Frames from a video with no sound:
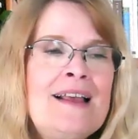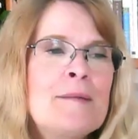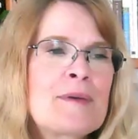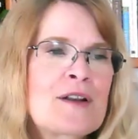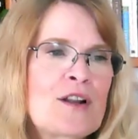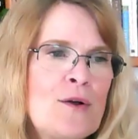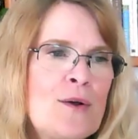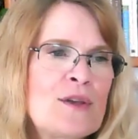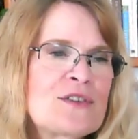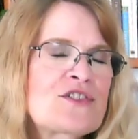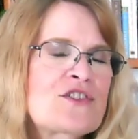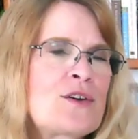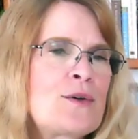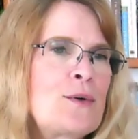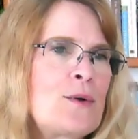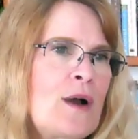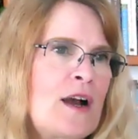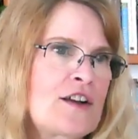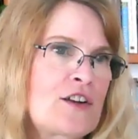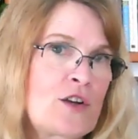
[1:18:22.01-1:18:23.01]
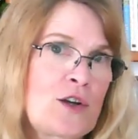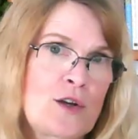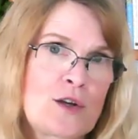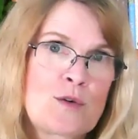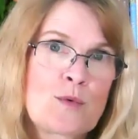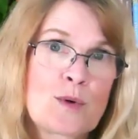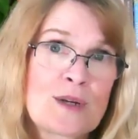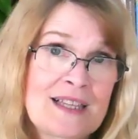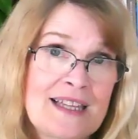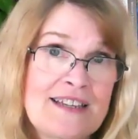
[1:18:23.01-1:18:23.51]
But also a
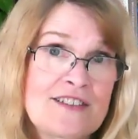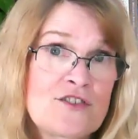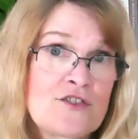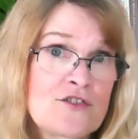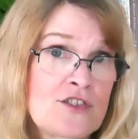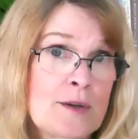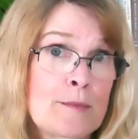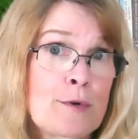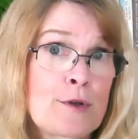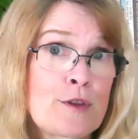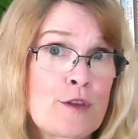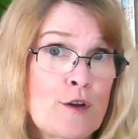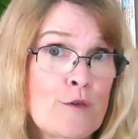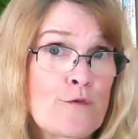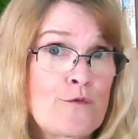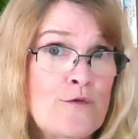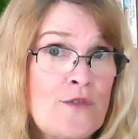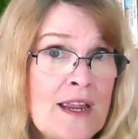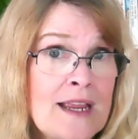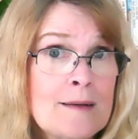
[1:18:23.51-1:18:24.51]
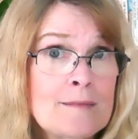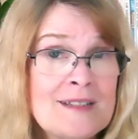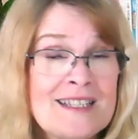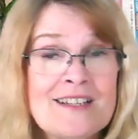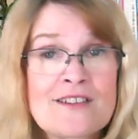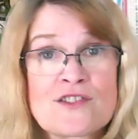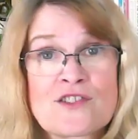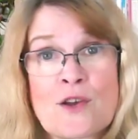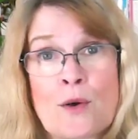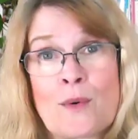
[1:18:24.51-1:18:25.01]
good relationship with your family
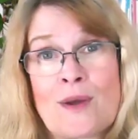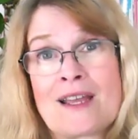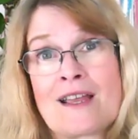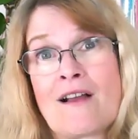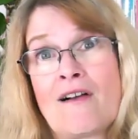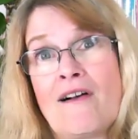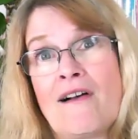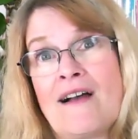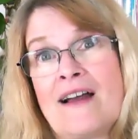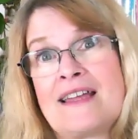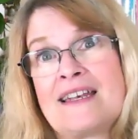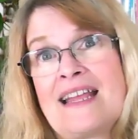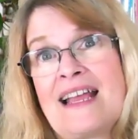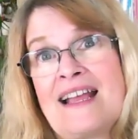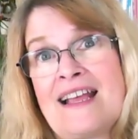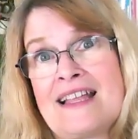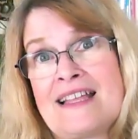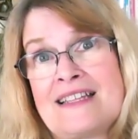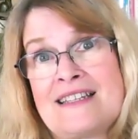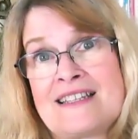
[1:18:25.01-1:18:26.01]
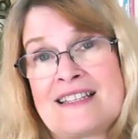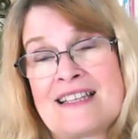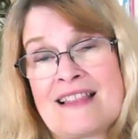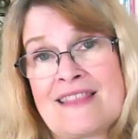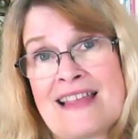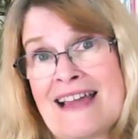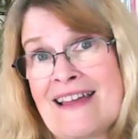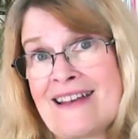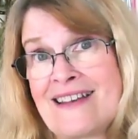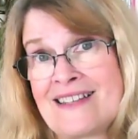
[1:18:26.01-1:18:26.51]
is going on, and
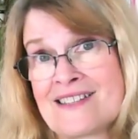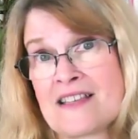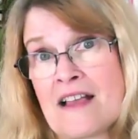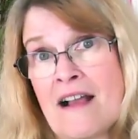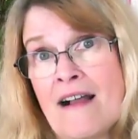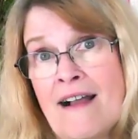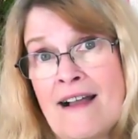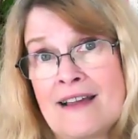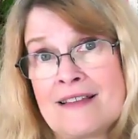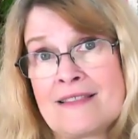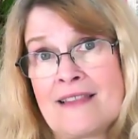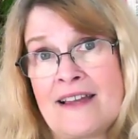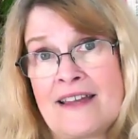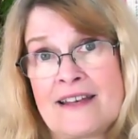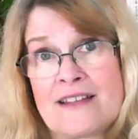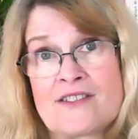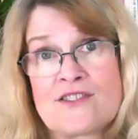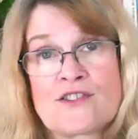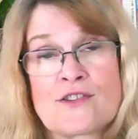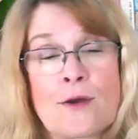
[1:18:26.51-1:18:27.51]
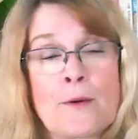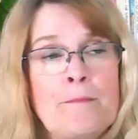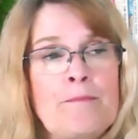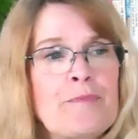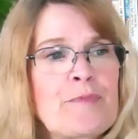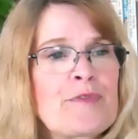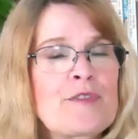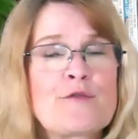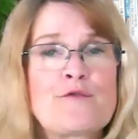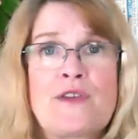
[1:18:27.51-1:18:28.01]
that is highlighted. So
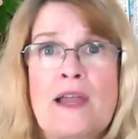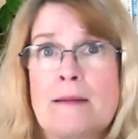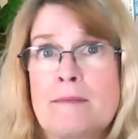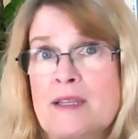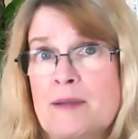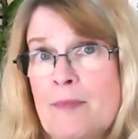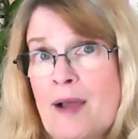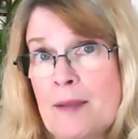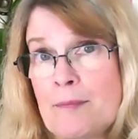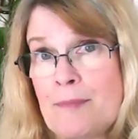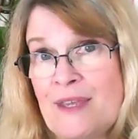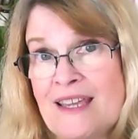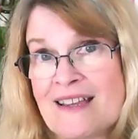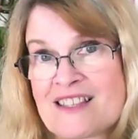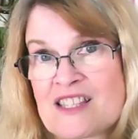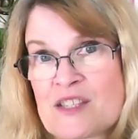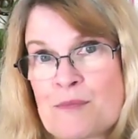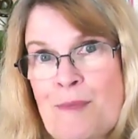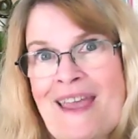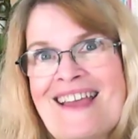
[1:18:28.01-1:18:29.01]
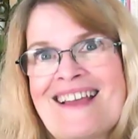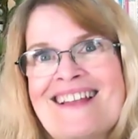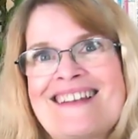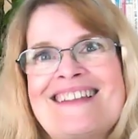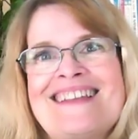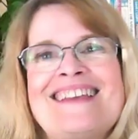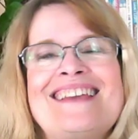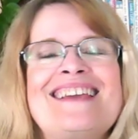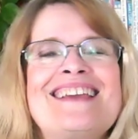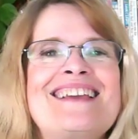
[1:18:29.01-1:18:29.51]
the family might be
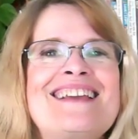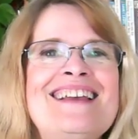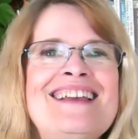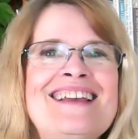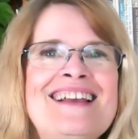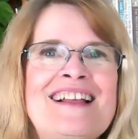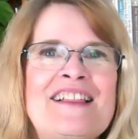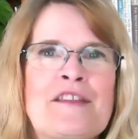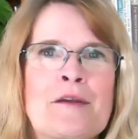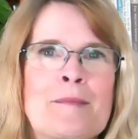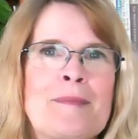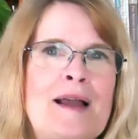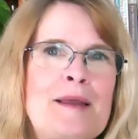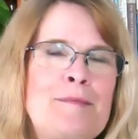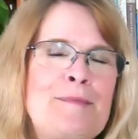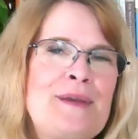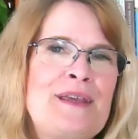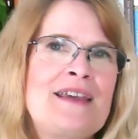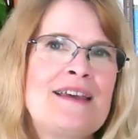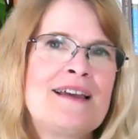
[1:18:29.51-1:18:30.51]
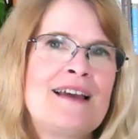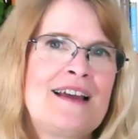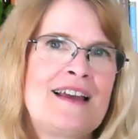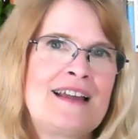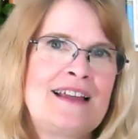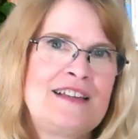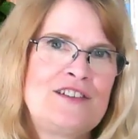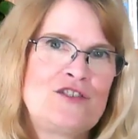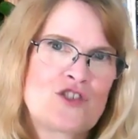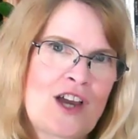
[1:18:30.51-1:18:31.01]
expanding. There might be
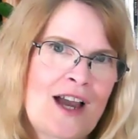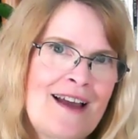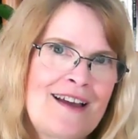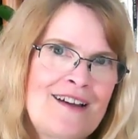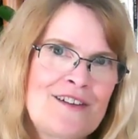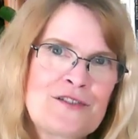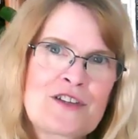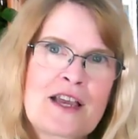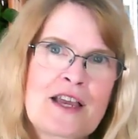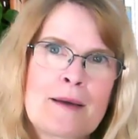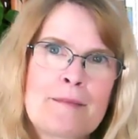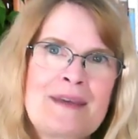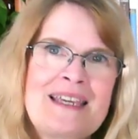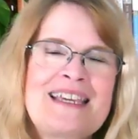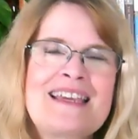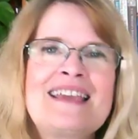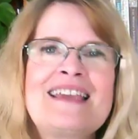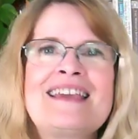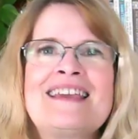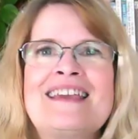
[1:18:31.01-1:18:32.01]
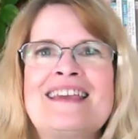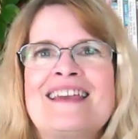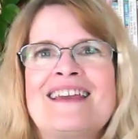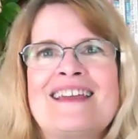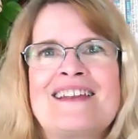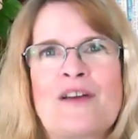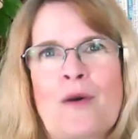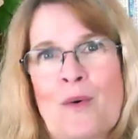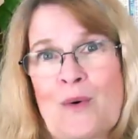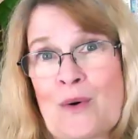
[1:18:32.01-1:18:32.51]
a child coming
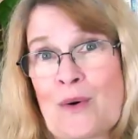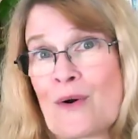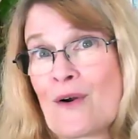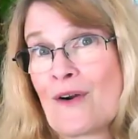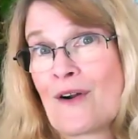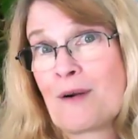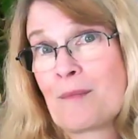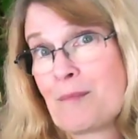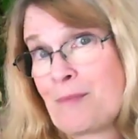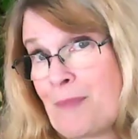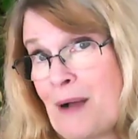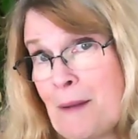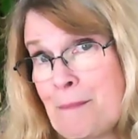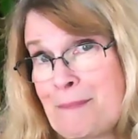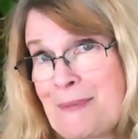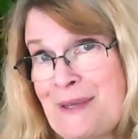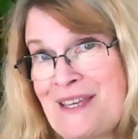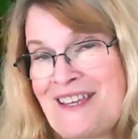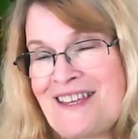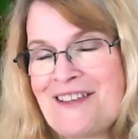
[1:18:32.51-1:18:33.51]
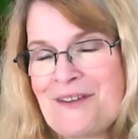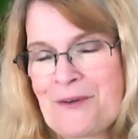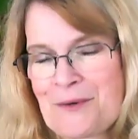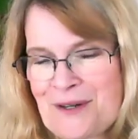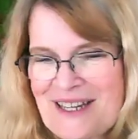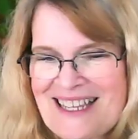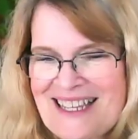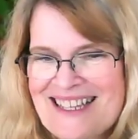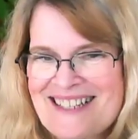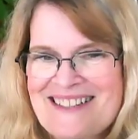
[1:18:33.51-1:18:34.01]
in, or puppy
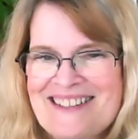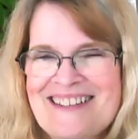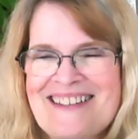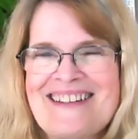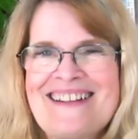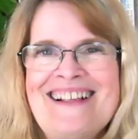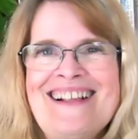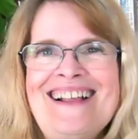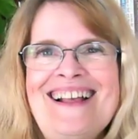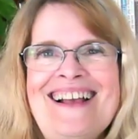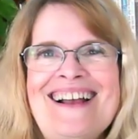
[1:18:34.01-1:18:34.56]
or kitten.